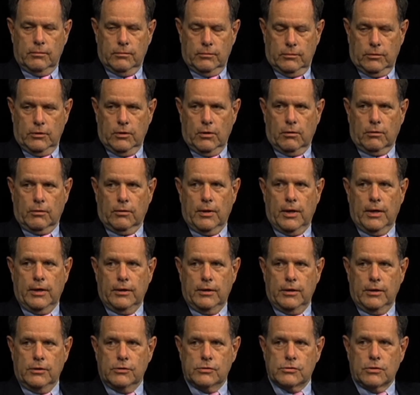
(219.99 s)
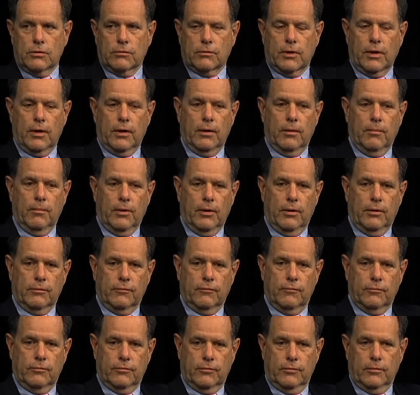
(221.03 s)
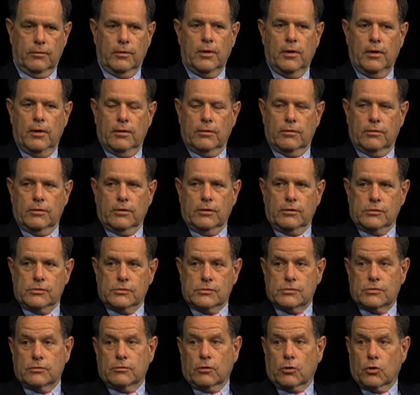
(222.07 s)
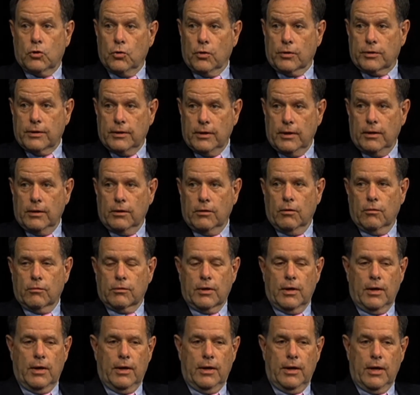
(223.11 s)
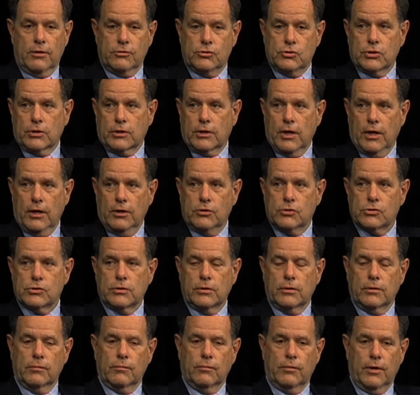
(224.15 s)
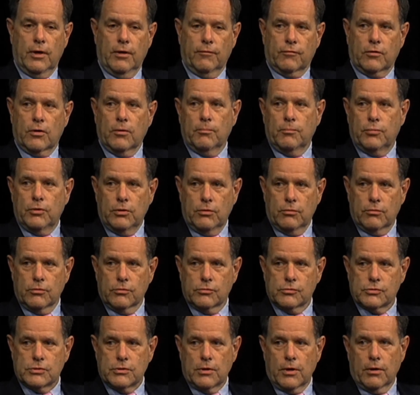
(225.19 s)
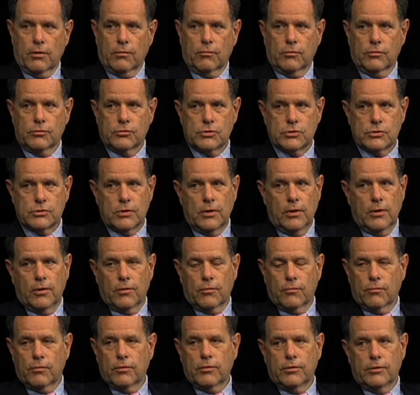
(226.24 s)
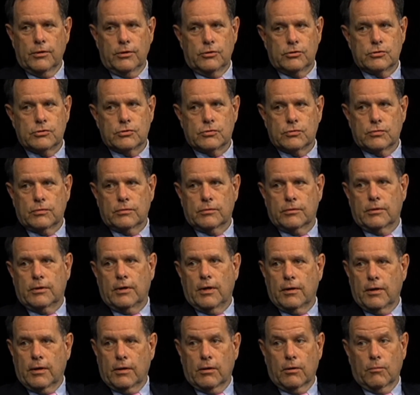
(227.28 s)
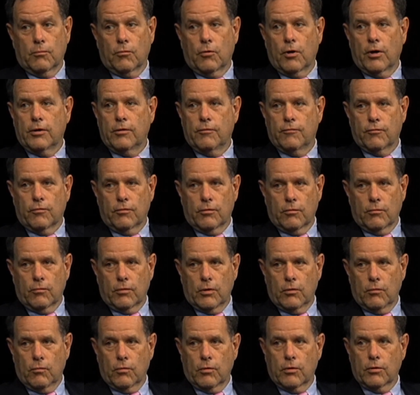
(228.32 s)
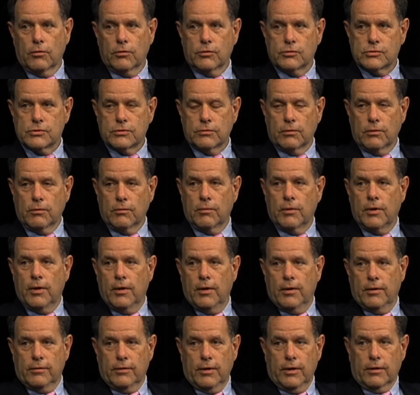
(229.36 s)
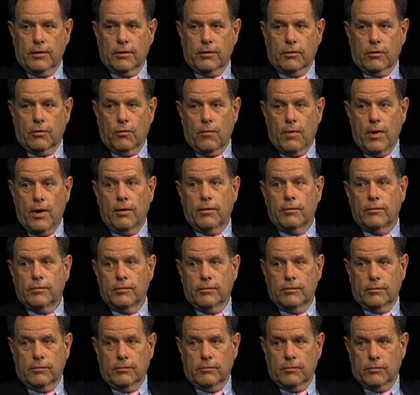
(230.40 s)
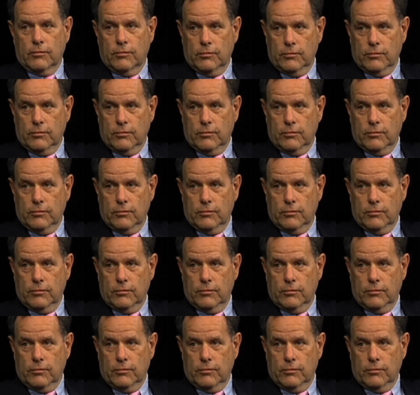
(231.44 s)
young ladies, okay, about things, the cooking, okay, education. We have computers there. We're just really getting them ready for the real world so they can go out and